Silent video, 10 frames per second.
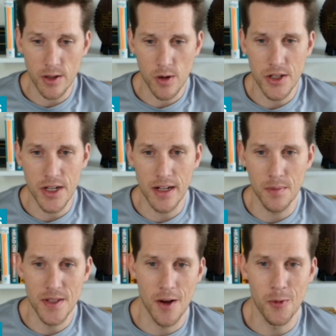ingratiated
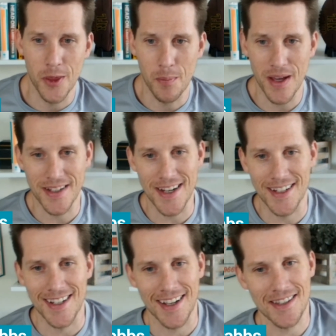himself with the pick
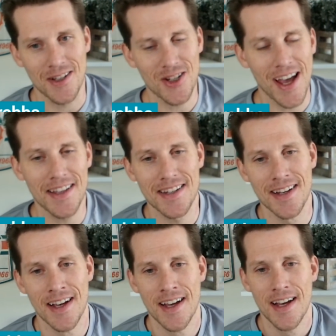6 against the
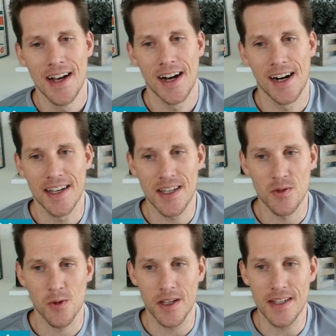Jets.
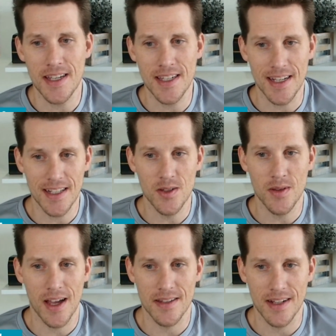His rookie season in
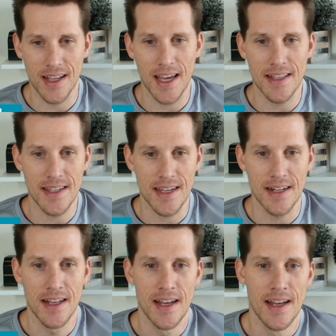
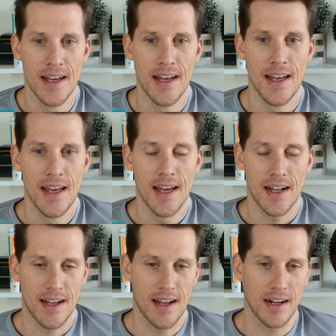2018
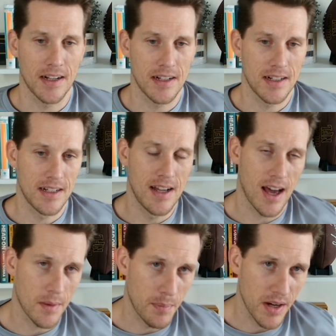kind of
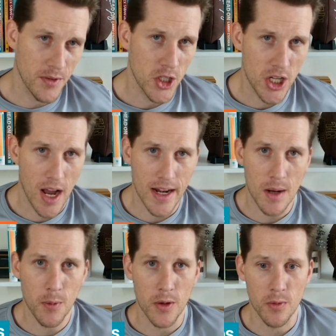got a bit of a shine
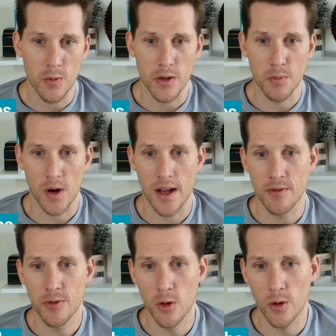up with
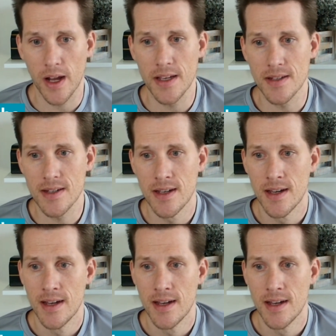Brian Flores.